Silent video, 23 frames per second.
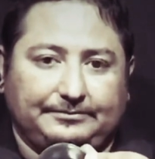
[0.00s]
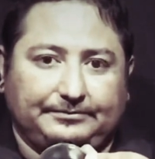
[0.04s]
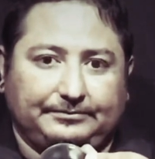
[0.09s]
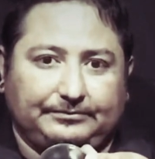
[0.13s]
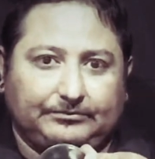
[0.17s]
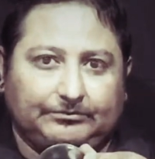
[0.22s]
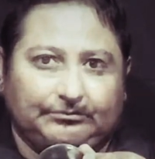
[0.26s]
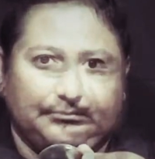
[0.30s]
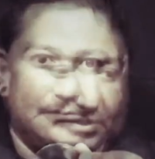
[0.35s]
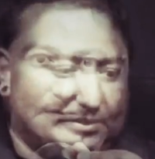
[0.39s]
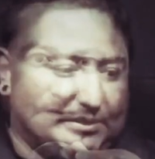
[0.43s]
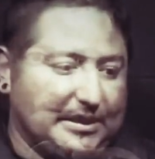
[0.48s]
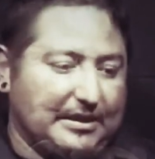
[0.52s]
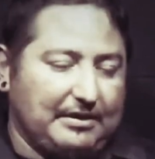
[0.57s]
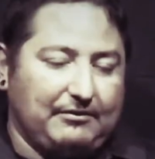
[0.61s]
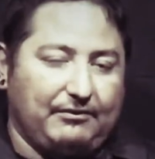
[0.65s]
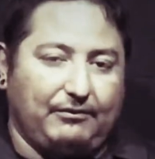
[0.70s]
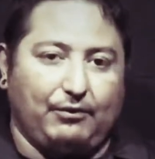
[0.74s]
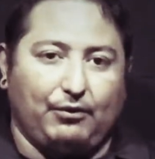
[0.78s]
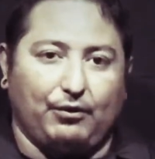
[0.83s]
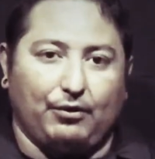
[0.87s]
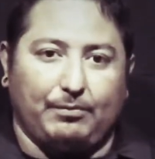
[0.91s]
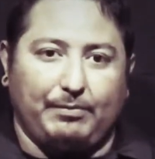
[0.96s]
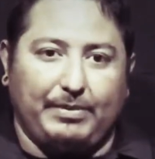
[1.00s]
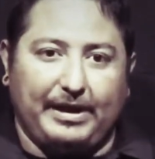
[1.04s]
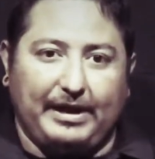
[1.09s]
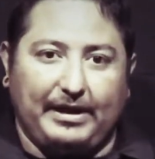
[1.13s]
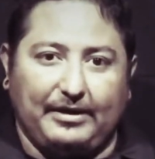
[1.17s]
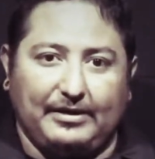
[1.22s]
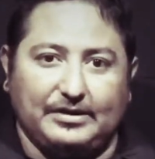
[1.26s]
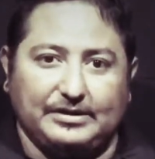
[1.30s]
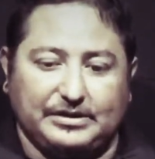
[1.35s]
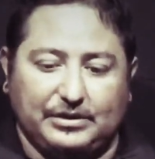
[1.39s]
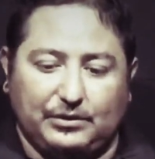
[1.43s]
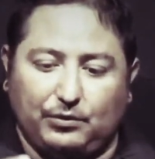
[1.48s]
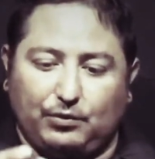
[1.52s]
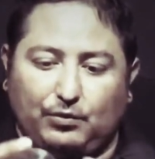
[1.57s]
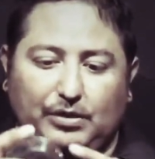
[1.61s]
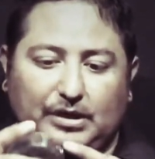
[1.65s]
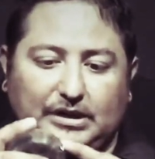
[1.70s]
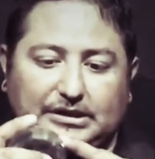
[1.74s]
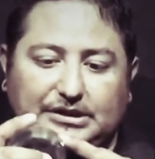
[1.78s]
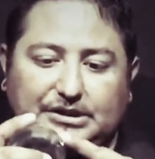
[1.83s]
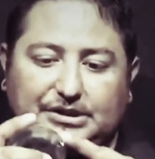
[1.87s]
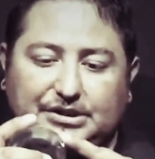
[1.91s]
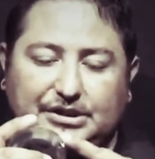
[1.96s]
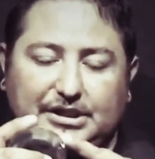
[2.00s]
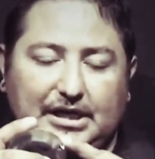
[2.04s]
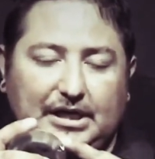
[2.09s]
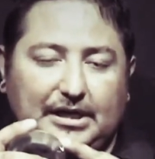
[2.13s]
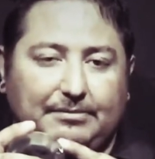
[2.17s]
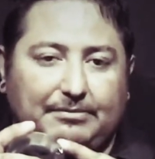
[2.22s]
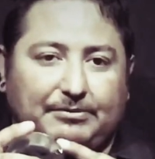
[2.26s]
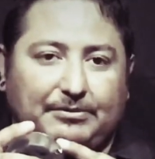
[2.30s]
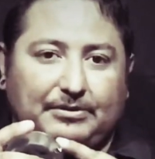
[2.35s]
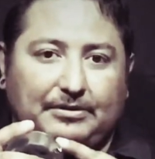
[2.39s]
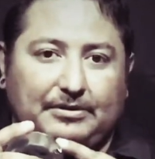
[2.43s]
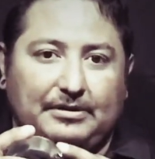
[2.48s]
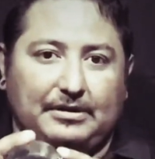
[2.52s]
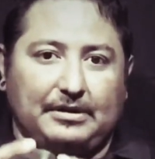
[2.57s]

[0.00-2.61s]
If you send 4 pairs and one's chipped,